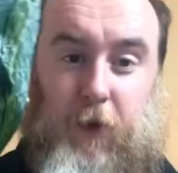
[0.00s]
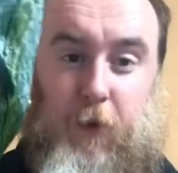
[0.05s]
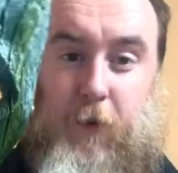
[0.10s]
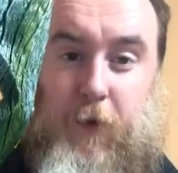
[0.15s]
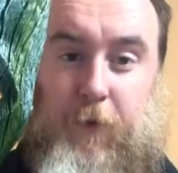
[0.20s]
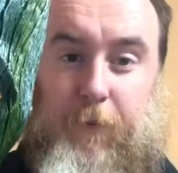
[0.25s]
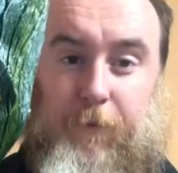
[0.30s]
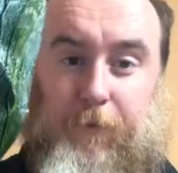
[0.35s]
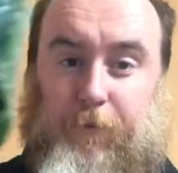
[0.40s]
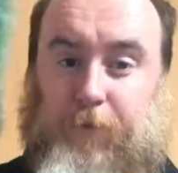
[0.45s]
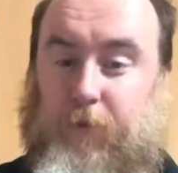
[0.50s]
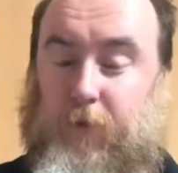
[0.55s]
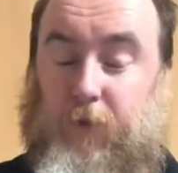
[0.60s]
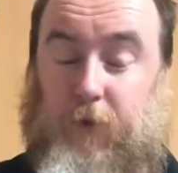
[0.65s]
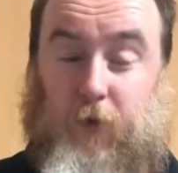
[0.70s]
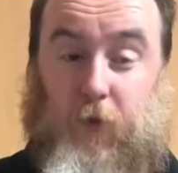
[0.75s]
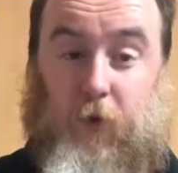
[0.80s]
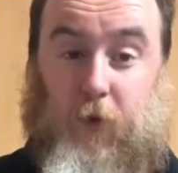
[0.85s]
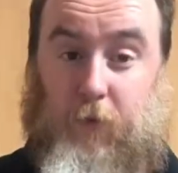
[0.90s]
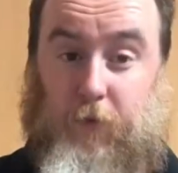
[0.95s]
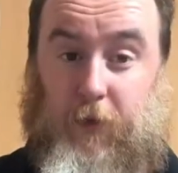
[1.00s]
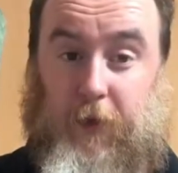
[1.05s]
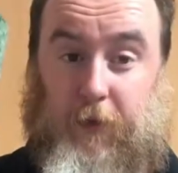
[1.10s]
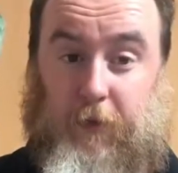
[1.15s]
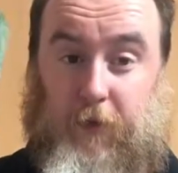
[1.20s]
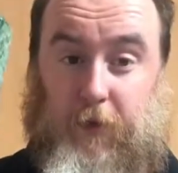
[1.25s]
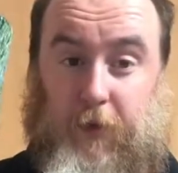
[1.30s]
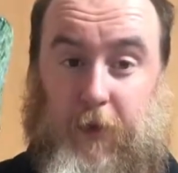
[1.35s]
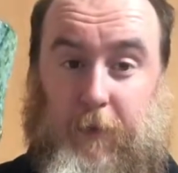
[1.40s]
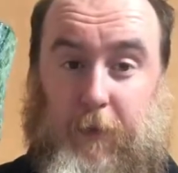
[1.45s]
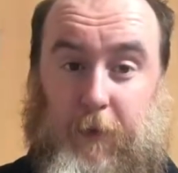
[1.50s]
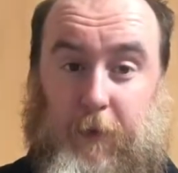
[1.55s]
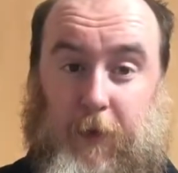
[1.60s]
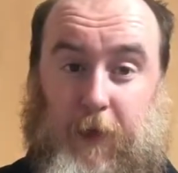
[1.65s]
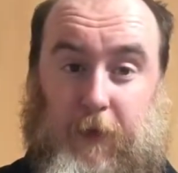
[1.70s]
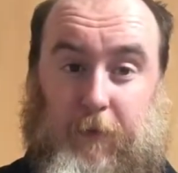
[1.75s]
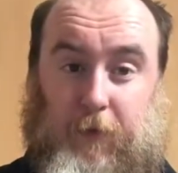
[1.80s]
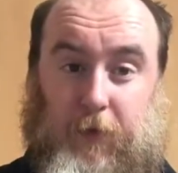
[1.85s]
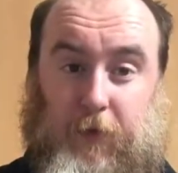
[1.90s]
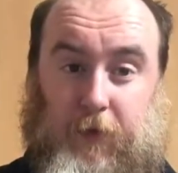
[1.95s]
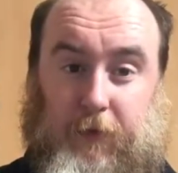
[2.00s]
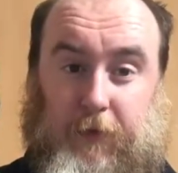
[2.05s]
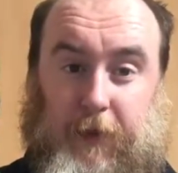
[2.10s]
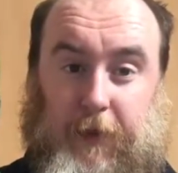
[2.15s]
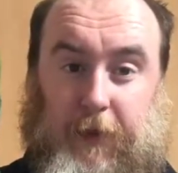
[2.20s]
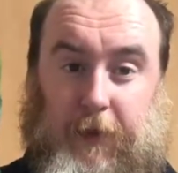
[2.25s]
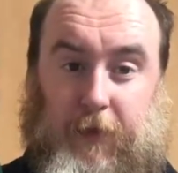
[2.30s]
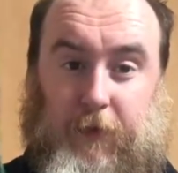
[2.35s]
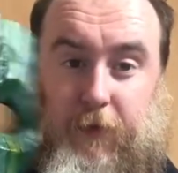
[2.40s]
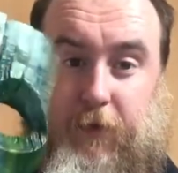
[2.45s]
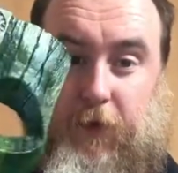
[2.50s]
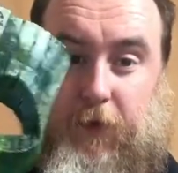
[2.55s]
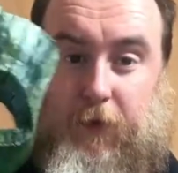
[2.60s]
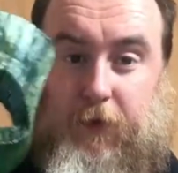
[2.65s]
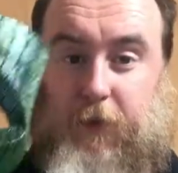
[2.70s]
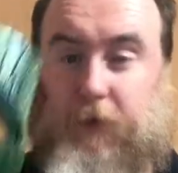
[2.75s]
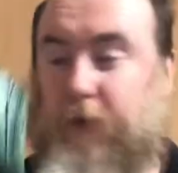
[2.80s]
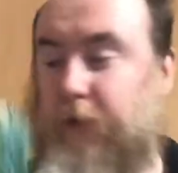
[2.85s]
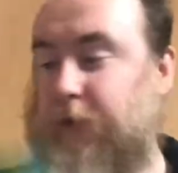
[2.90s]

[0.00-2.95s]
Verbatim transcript: got one, so I'm really really happy about that. But yeah, it's fucked.